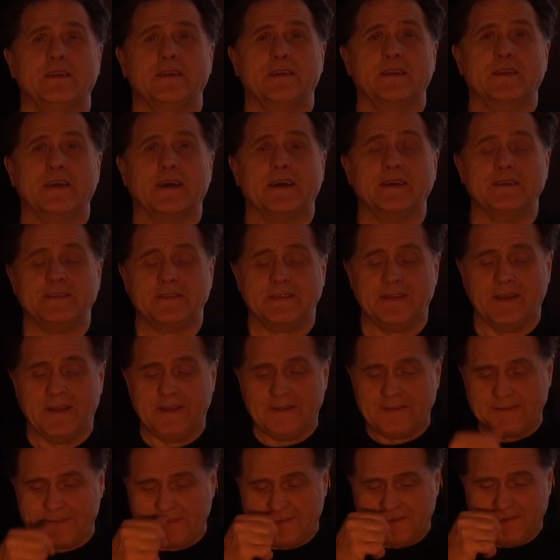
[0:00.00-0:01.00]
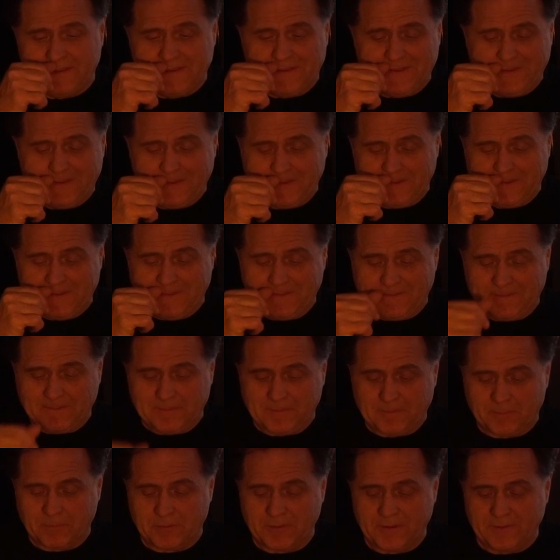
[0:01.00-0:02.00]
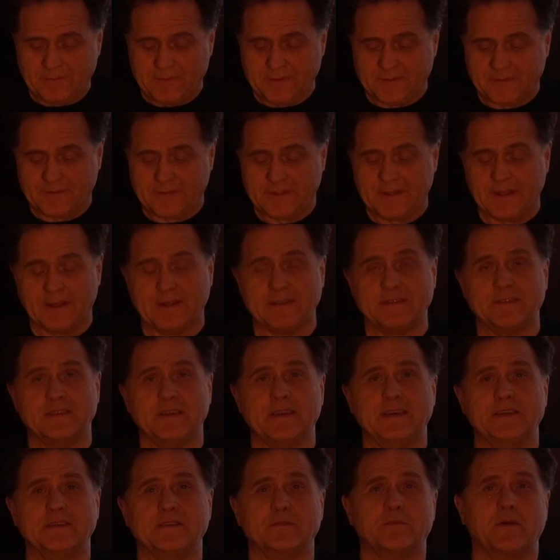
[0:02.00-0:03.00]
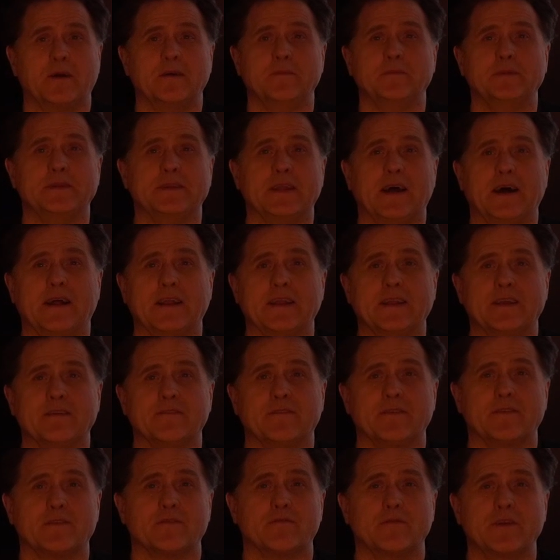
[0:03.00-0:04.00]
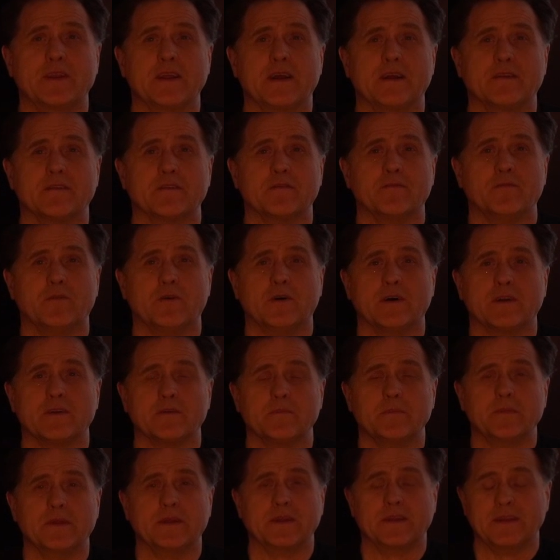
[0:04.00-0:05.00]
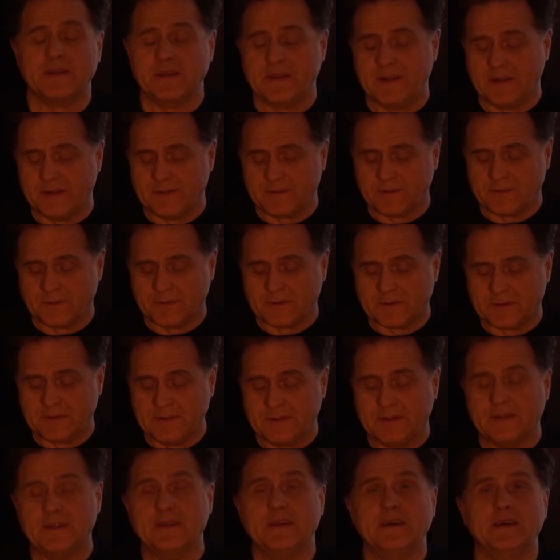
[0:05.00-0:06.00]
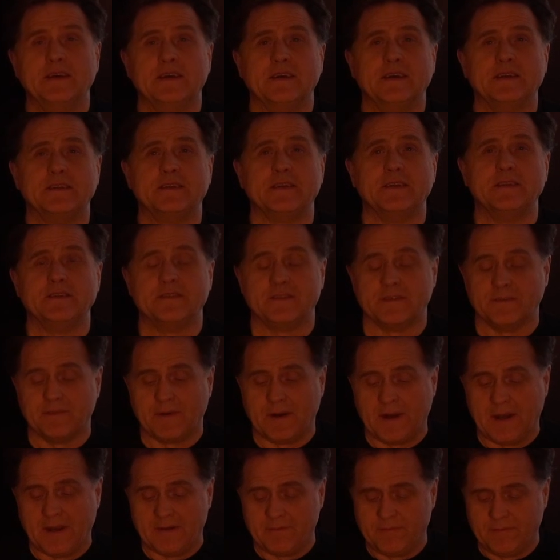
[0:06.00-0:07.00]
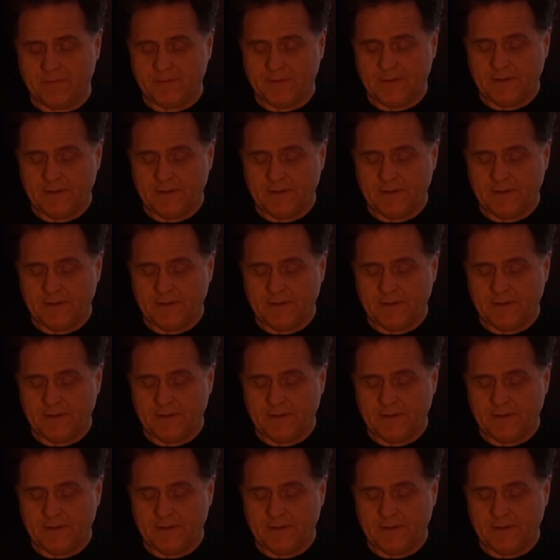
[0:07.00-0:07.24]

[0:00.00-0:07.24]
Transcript: the Ice Age, previous to the Ice Age. It's probably been down here for 300, 400 million years, so it did survive.